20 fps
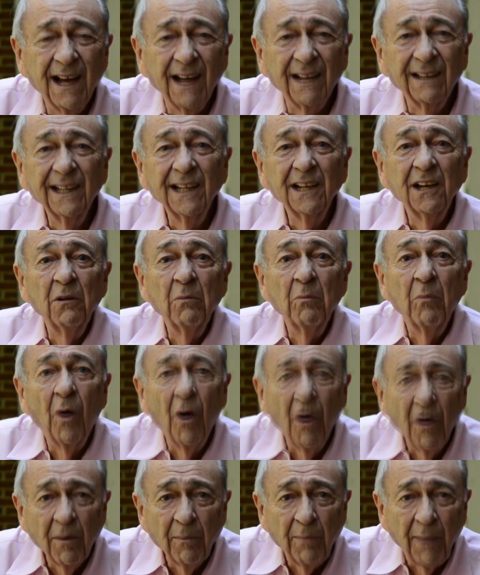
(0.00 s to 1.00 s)
a little
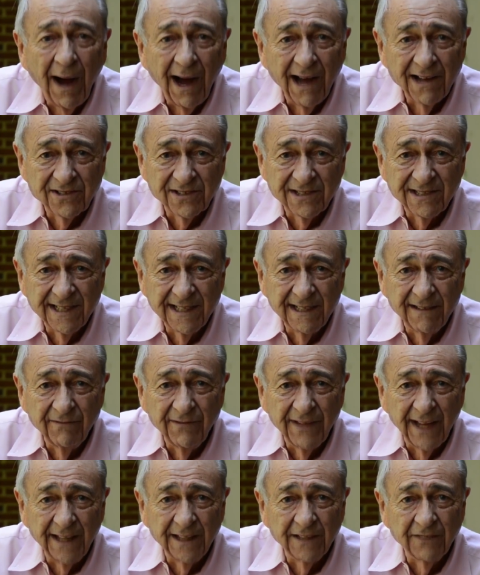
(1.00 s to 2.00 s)
more
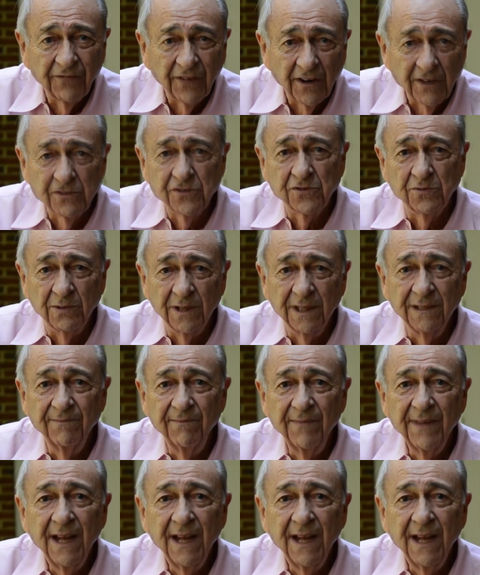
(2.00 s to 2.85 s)
positive than the first one.